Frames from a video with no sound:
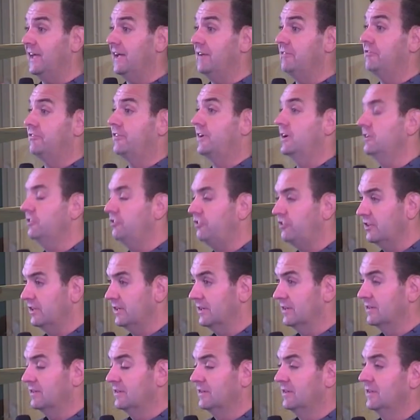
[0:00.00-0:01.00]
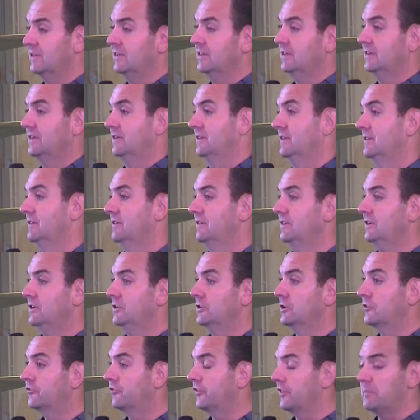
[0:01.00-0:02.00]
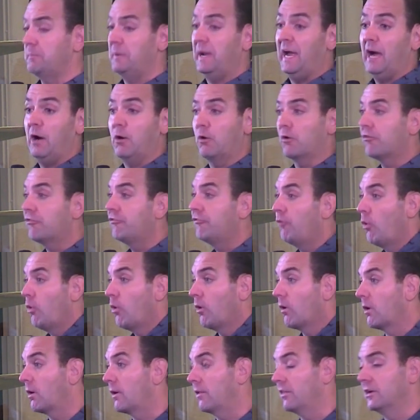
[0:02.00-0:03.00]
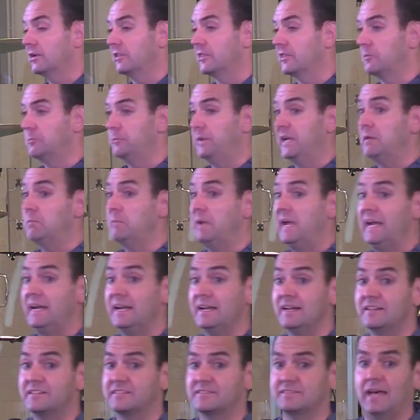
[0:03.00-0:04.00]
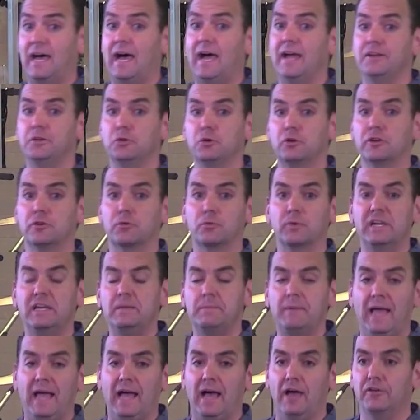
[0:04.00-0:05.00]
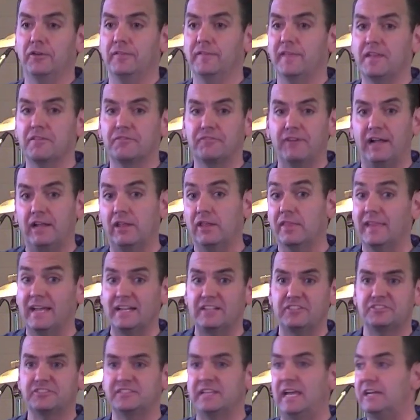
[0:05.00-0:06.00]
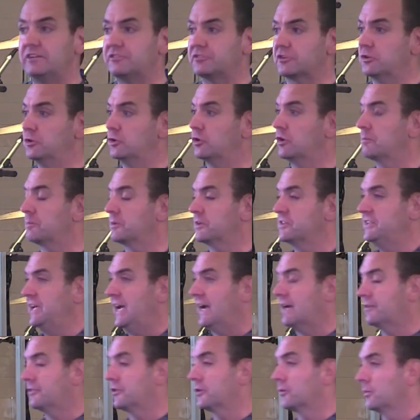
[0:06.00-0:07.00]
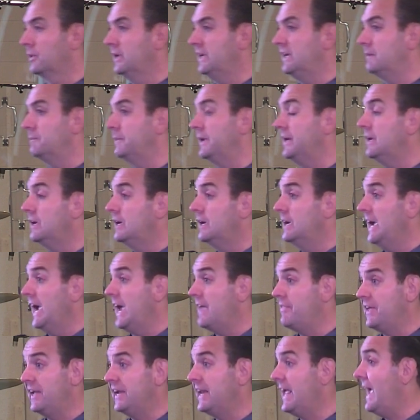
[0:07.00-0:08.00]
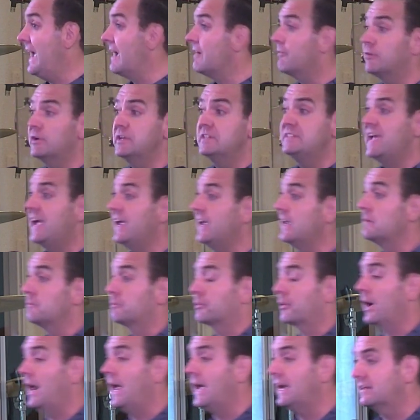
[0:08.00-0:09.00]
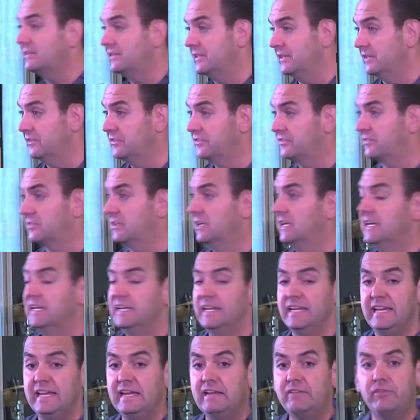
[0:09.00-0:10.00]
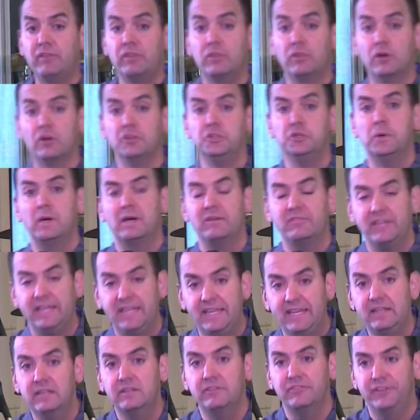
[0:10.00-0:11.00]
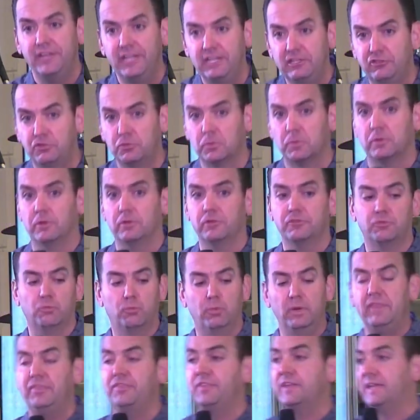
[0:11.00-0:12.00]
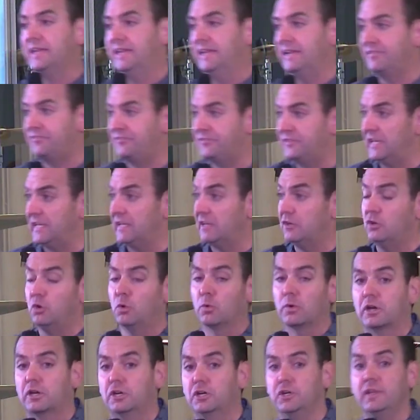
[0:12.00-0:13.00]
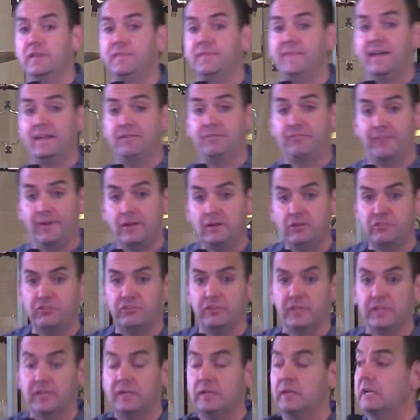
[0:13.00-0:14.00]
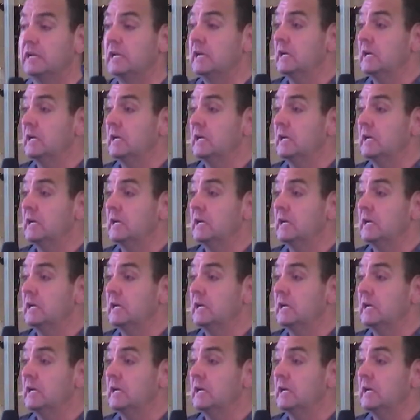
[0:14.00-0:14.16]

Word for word: that function. You look for the power four, the, the big man inside who can rebound, and then finally that center who can protect the rim. And, and then every day in practice, even though you have individuals with the gifting who are good at that function,